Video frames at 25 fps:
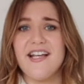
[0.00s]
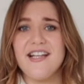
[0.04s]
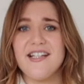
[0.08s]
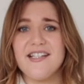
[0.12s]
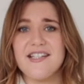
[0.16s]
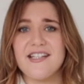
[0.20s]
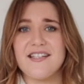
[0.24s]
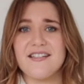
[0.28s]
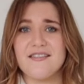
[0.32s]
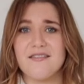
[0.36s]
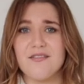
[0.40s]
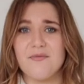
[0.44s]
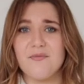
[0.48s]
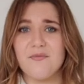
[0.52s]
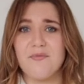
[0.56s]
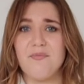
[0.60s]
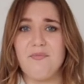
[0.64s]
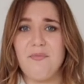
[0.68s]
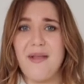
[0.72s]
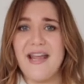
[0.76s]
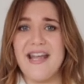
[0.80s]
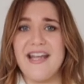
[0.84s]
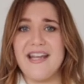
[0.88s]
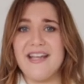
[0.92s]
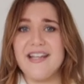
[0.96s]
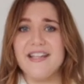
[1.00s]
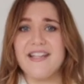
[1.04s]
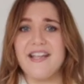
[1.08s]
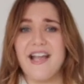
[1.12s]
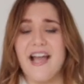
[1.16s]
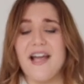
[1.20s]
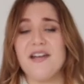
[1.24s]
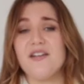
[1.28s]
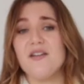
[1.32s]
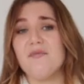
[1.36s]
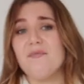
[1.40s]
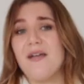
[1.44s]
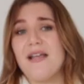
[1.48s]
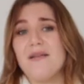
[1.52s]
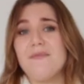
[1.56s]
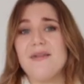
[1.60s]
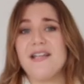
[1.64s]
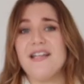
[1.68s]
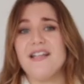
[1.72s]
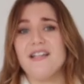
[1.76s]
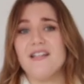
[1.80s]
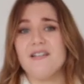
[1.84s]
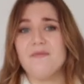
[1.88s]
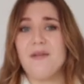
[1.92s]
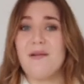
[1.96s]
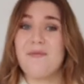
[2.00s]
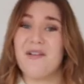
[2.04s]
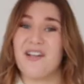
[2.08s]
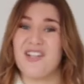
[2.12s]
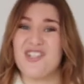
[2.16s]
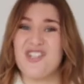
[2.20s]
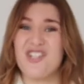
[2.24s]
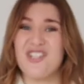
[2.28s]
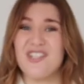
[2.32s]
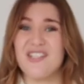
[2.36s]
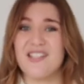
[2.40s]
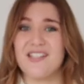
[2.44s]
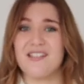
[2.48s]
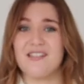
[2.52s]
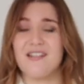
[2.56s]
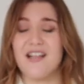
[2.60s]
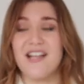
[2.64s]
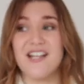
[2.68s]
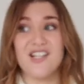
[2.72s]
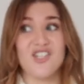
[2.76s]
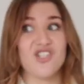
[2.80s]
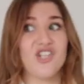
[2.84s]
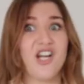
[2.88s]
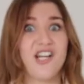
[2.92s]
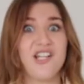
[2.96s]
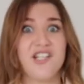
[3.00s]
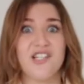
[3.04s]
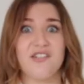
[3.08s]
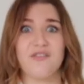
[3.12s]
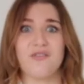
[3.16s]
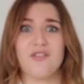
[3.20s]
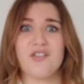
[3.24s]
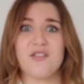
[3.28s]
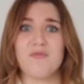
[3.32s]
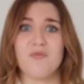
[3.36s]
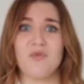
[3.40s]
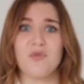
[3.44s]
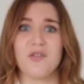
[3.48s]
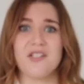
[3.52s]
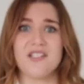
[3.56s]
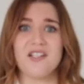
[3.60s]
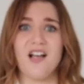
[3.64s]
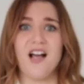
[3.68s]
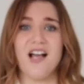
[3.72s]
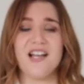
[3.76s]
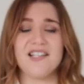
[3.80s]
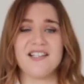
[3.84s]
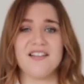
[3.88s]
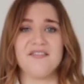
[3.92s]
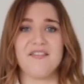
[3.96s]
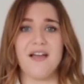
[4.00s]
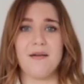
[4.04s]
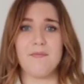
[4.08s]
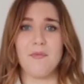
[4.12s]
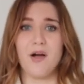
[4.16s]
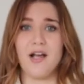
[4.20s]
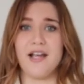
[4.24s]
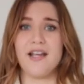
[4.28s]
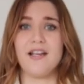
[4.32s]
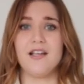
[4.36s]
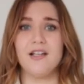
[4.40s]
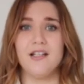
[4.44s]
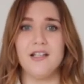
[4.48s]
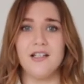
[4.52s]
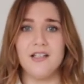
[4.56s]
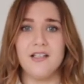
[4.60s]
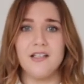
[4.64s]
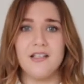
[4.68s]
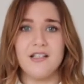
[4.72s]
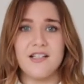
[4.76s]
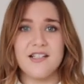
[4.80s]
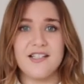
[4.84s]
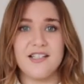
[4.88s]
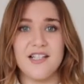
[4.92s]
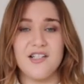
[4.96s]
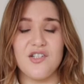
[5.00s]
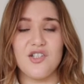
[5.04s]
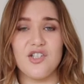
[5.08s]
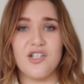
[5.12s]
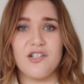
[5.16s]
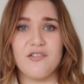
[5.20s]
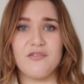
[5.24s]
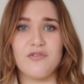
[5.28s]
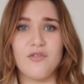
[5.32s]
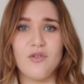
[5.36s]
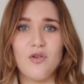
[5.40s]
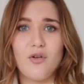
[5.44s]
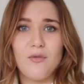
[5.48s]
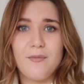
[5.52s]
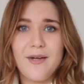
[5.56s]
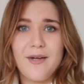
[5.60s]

is big and maybe maybe I should exchange it for a smaller size and that might cinch it for